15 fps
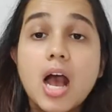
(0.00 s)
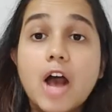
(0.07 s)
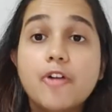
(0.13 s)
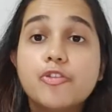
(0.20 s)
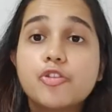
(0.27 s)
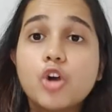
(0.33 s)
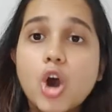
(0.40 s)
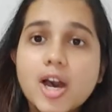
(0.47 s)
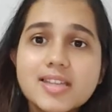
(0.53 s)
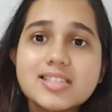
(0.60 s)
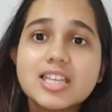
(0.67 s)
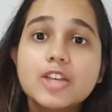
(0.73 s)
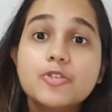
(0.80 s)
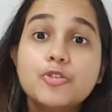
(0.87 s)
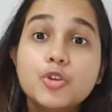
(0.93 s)
Of course,
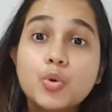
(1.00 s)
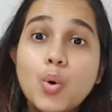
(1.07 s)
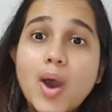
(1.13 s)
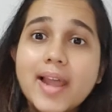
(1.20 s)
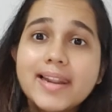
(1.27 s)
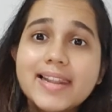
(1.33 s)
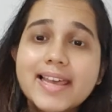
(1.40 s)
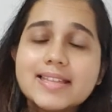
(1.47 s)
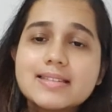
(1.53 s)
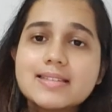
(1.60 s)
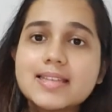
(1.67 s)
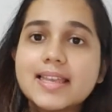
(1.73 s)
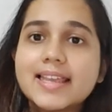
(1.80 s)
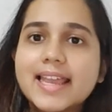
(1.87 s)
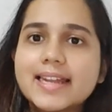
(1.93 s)
if you are, let's
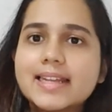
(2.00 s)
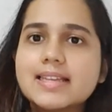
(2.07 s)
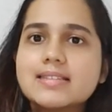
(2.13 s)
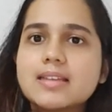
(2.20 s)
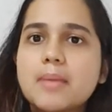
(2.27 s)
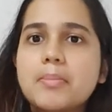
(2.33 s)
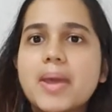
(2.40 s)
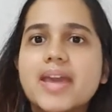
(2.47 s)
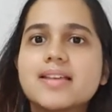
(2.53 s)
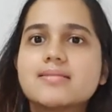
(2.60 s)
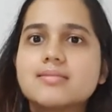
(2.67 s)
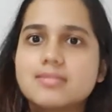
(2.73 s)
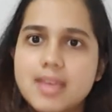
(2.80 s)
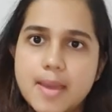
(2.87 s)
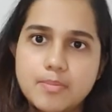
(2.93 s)
say, getting some
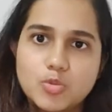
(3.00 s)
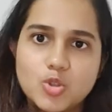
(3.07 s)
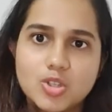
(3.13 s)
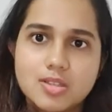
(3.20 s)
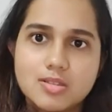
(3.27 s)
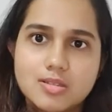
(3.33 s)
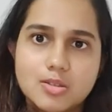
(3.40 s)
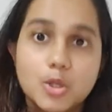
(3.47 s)
exemptions,